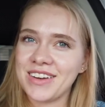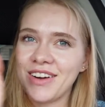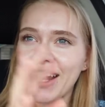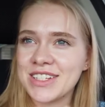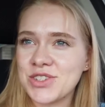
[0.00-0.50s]

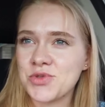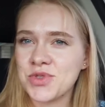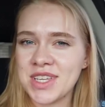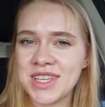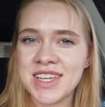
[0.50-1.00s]
right
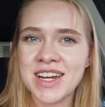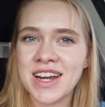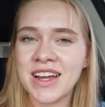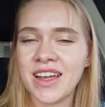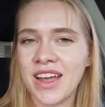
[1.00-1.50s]
through the
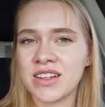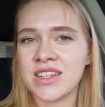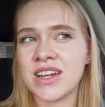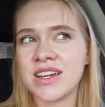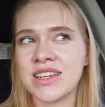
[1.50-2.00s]
year,
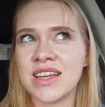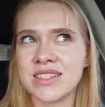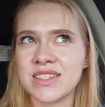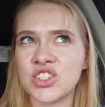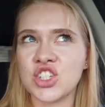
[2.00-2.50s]
and here it
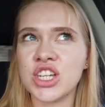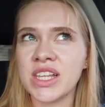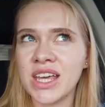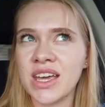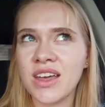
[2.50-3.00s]
gets
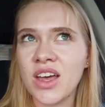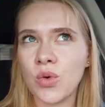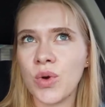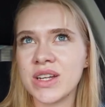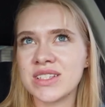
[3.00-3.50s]
chilly
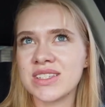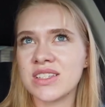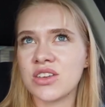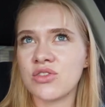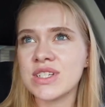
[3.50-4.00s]
when
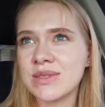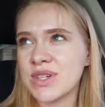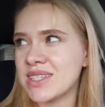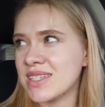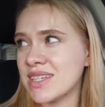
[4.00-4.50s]
it's
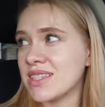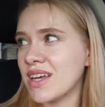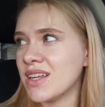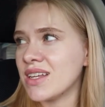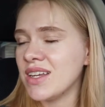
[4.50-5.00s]
Christmas
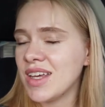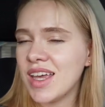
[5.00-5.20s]
season